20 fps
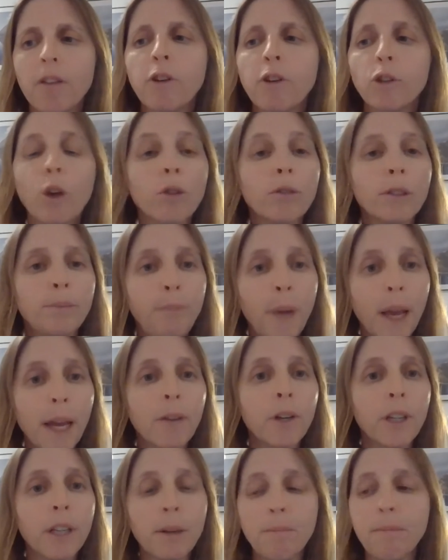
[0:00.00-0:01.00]
For those
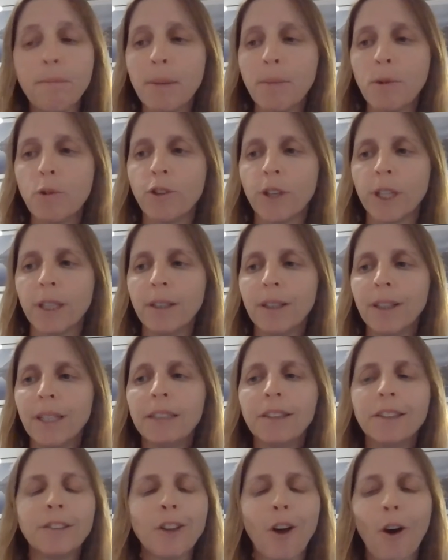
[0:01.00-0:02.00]
bearing a memory,
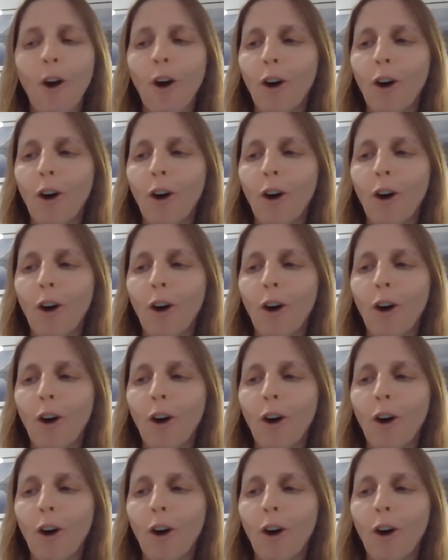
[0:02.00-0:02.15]
it is